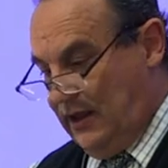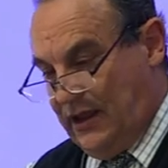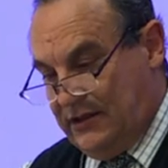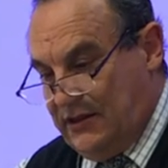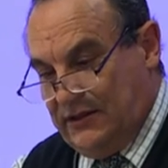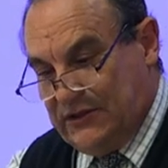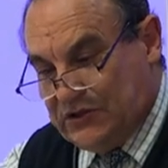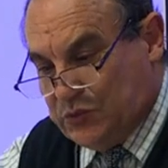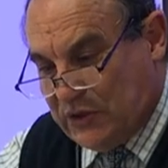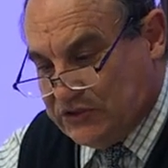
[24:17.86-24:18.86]
And this
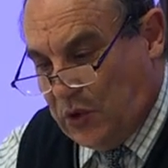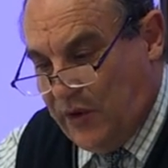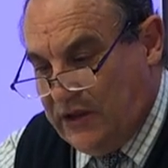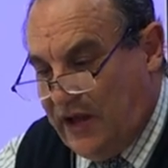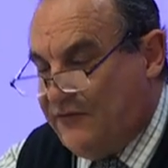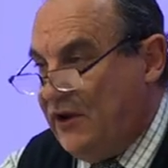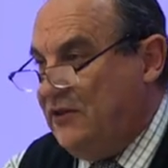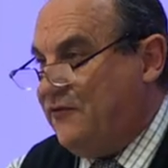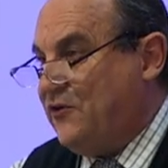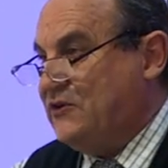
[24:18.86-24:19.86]
is what's going on in
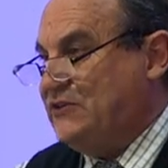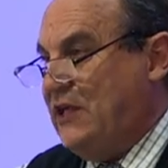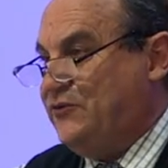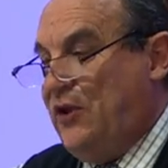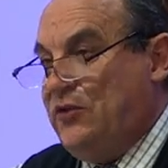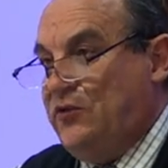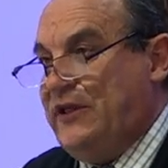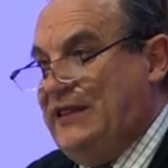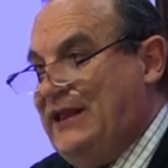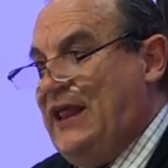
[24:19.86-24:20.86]
the first century. Although they
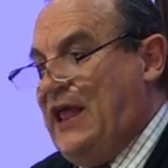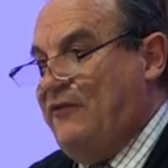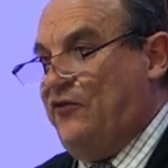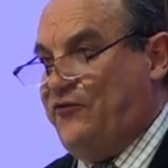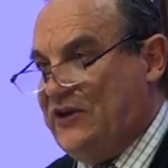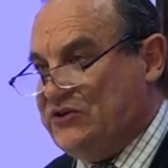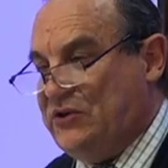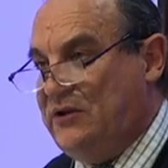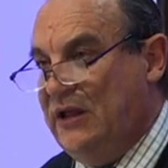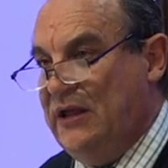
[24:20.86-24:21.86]
didn't have
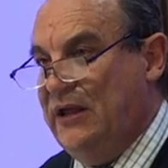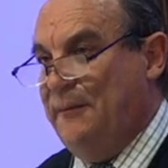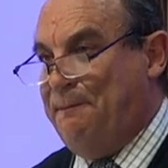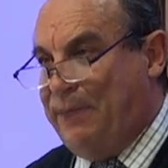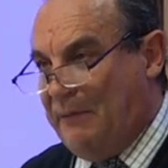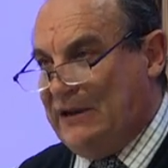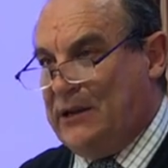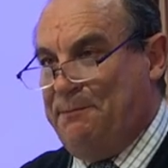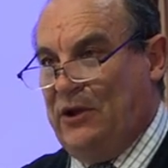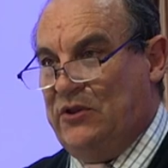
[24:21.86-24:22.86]
official
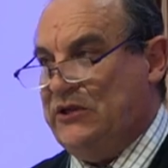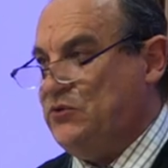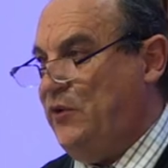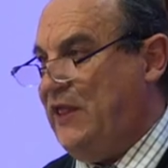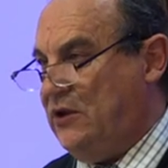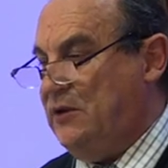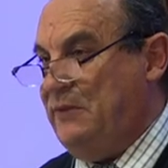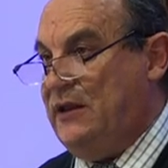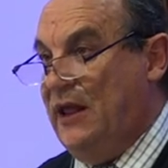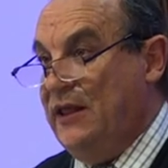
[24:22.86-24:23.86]
public buildings where they could
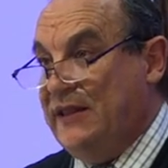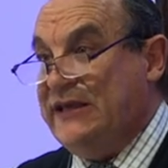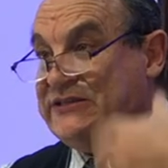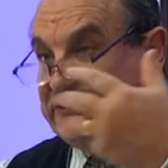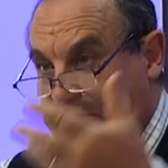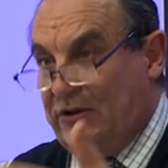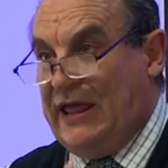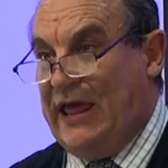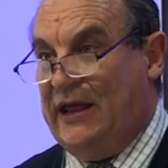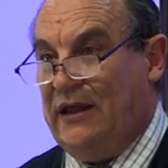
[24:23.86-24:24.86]
meet, they still
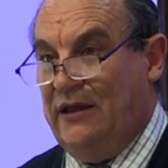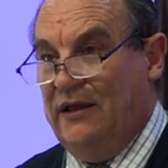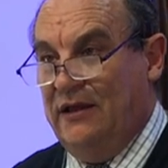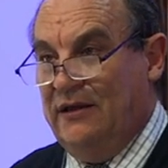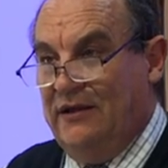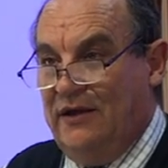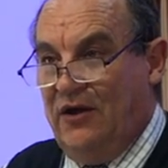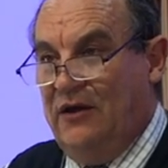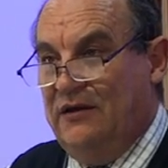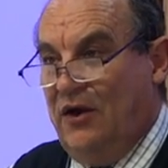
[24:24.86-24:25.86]
had
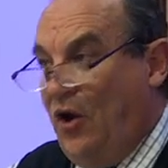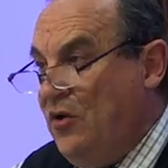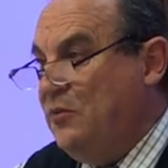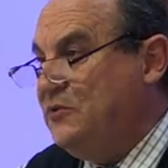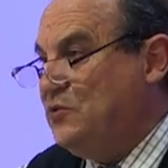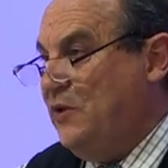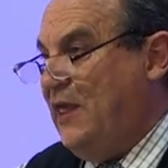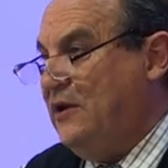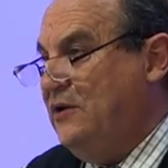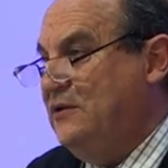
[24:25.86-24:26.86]
homes where they
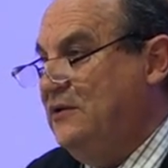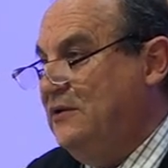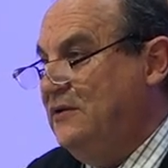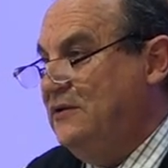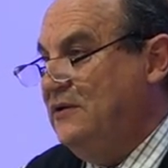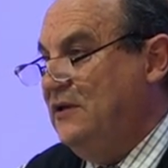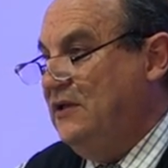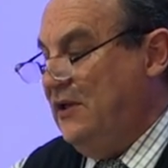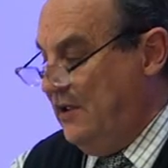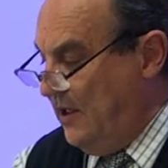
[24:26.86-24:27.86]
could
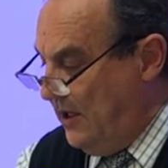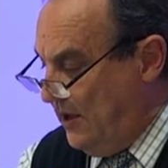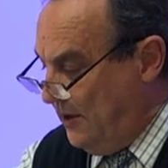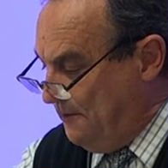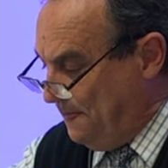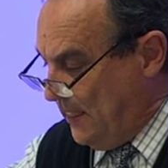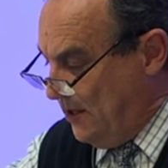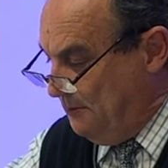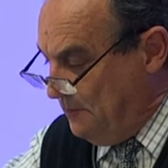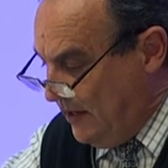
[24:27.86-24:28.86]
uh,
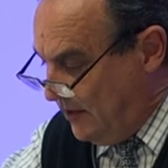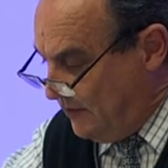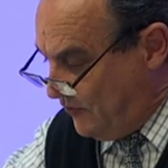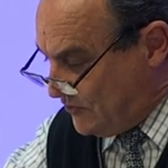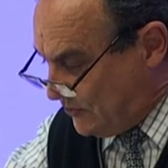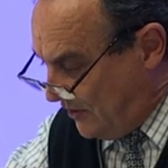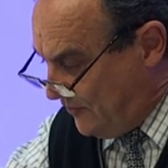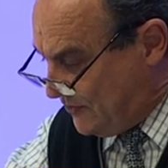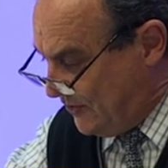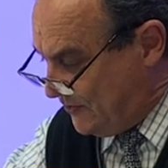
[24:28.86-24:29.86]
meet for
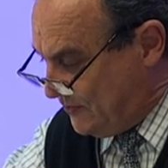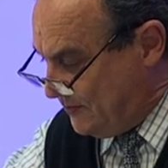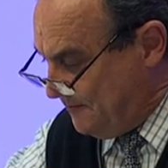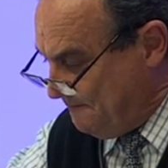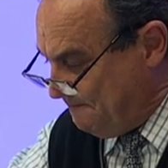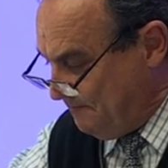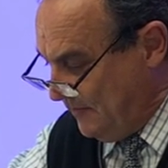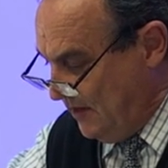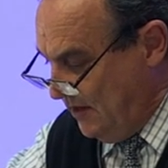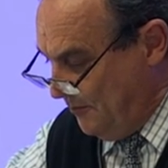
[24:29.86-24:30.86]
services,
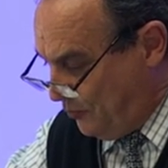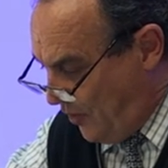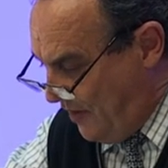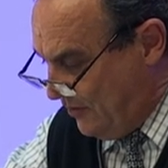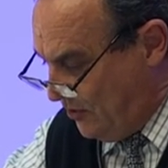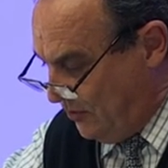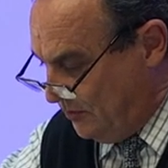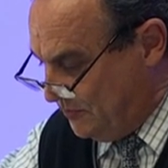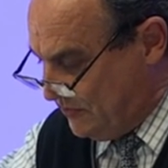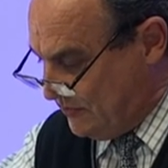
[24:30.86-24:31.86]
private
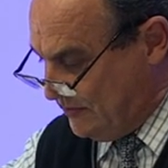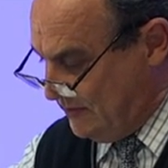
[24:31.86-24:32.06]
homes.